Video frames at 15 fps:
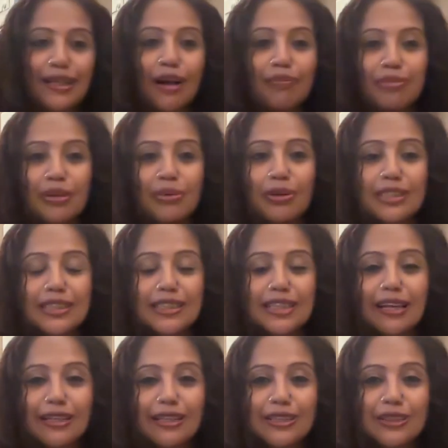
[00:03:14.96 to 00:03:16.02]
can't be what
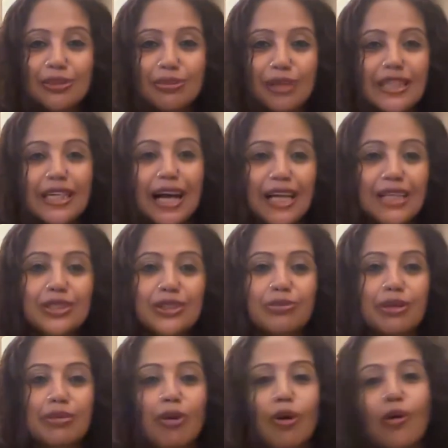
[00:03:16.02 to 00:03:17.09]
there is to me. There has to
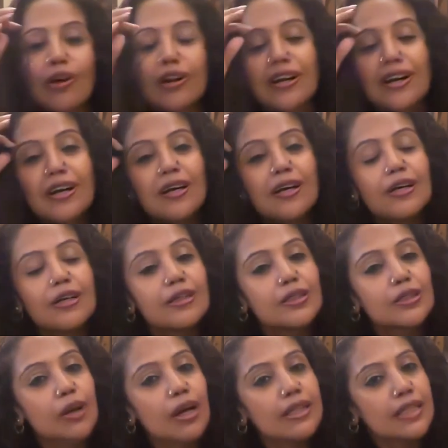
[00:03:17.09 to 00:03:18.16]
be more.
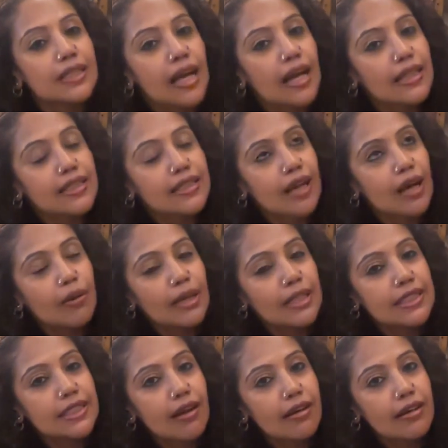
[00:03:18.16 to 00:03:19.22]
So I think that's how I
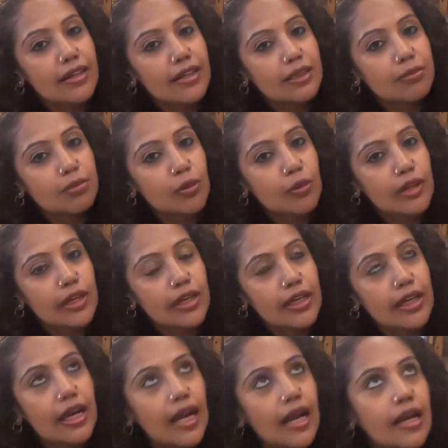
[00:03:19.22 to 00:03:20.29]
started exploring.
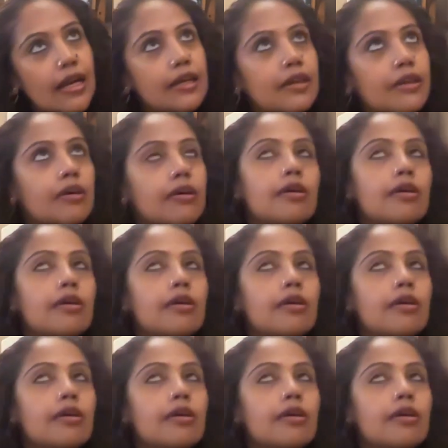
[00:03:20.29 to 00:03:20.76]
And